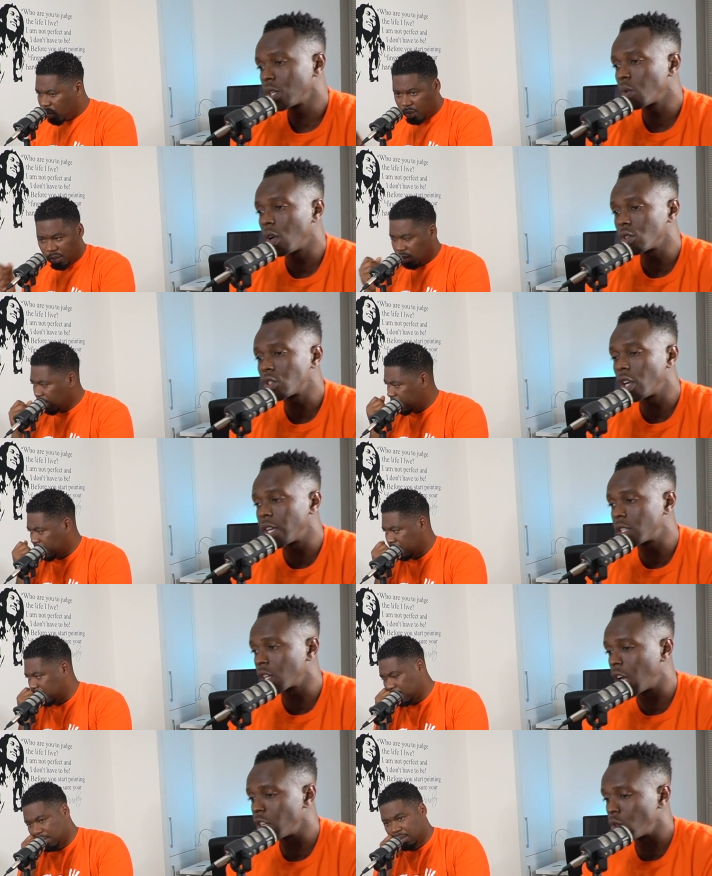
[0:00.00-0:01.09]
Speaker 1: as well, sorry to
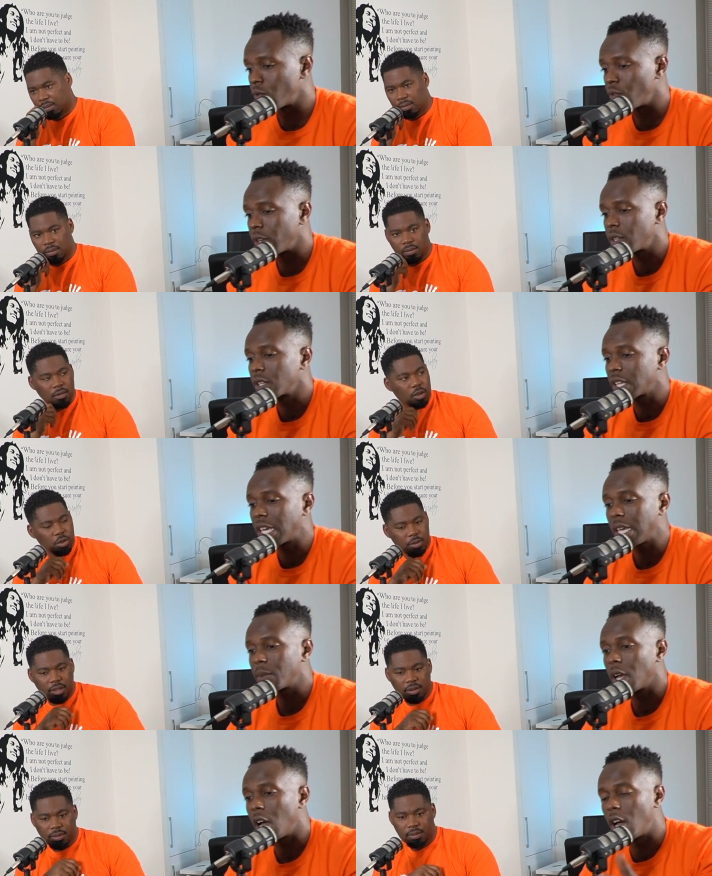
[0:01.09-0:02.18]
cut you, Fred. Keep
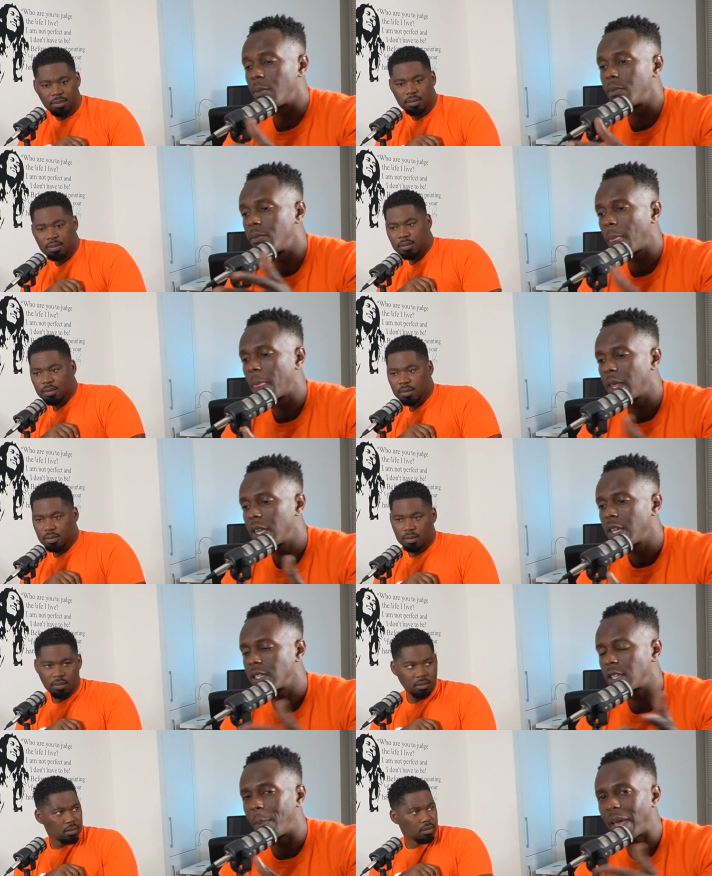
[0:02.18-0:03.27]
the um
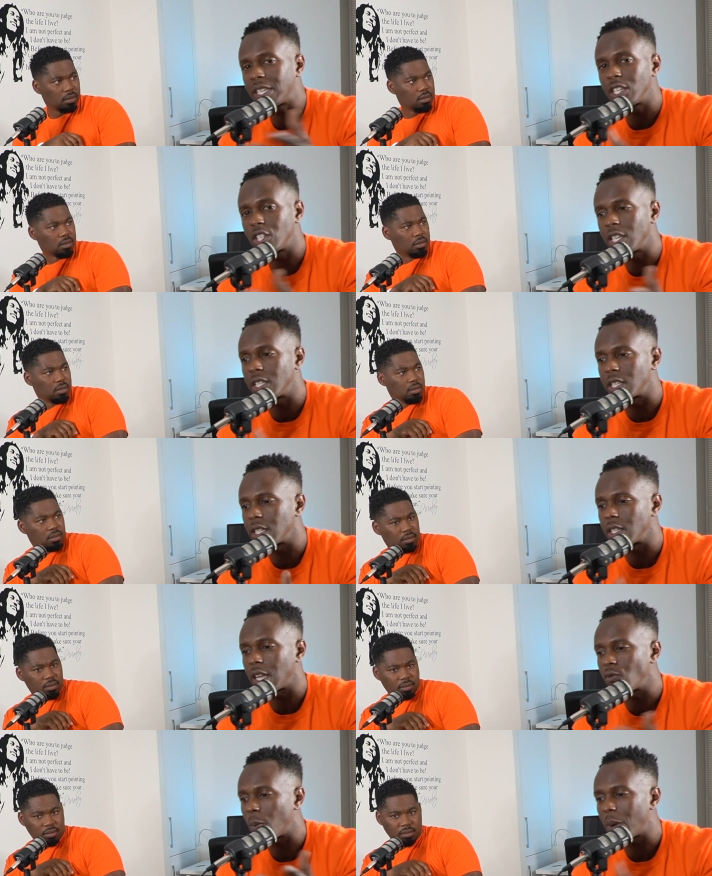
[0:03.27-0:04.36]
the messages and,
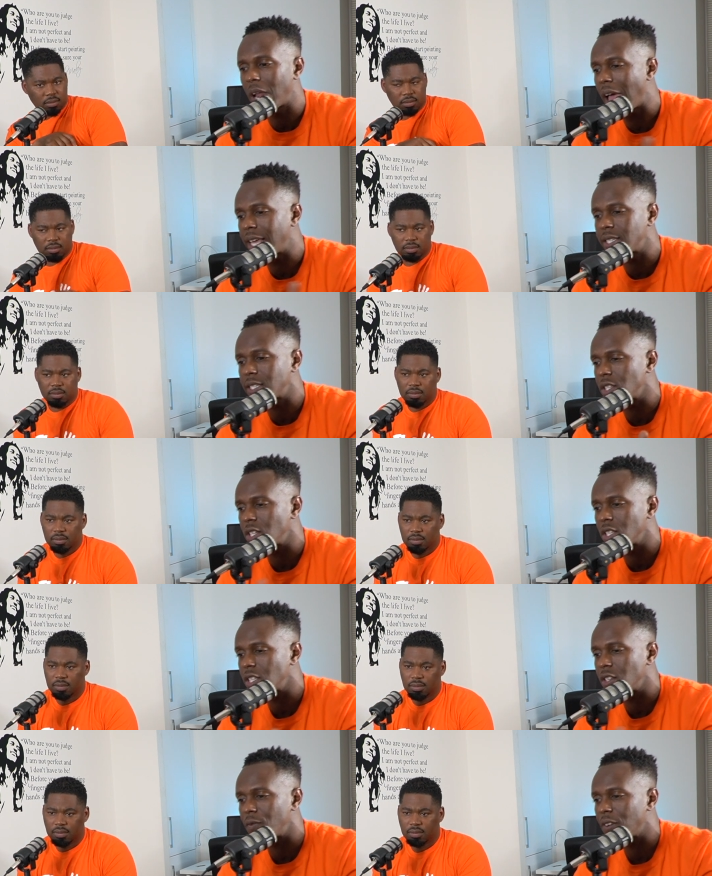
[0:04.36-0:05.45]
and replies to the to
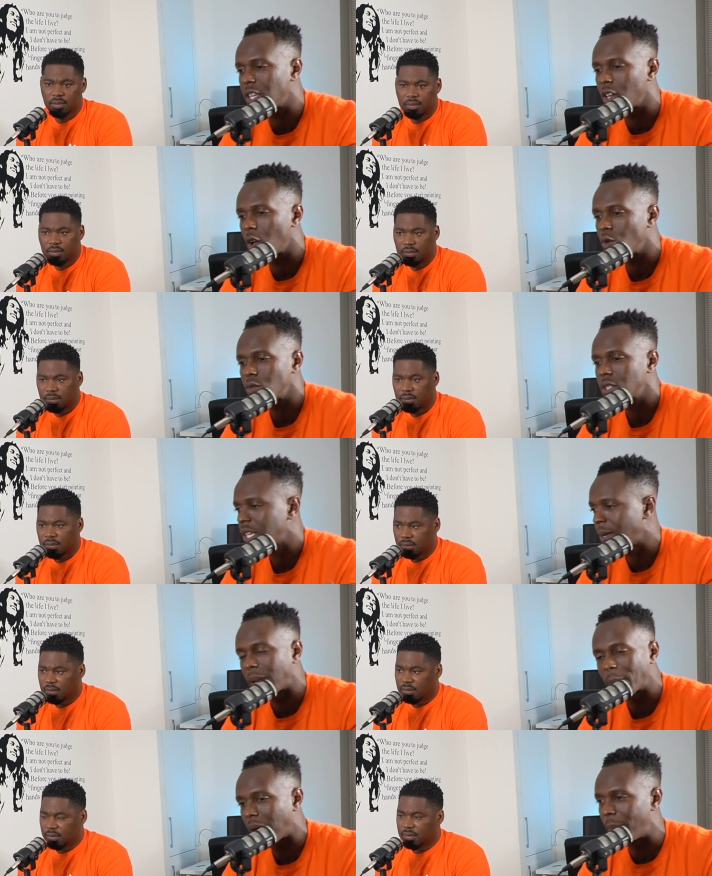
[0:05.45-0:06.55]
the videos, keep
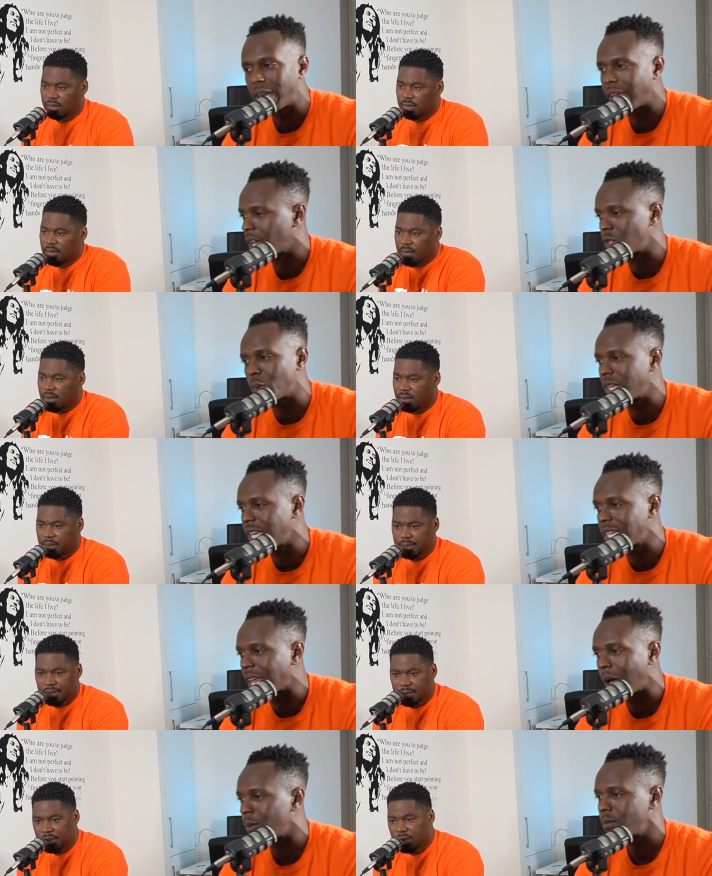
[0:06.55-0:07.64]
them coming in because we need
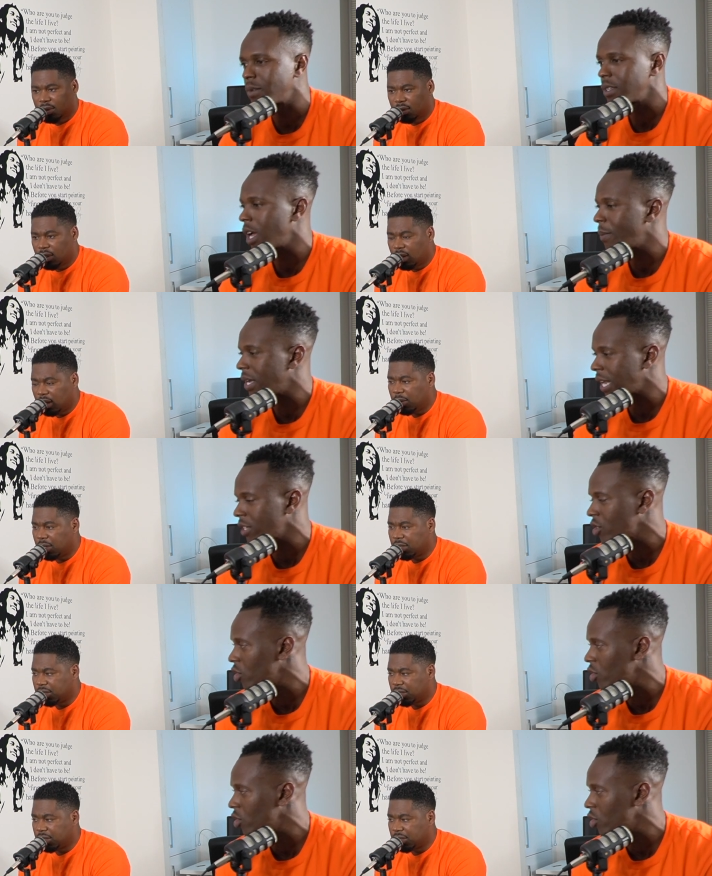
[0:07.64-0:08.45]
that. Yeah, because Rick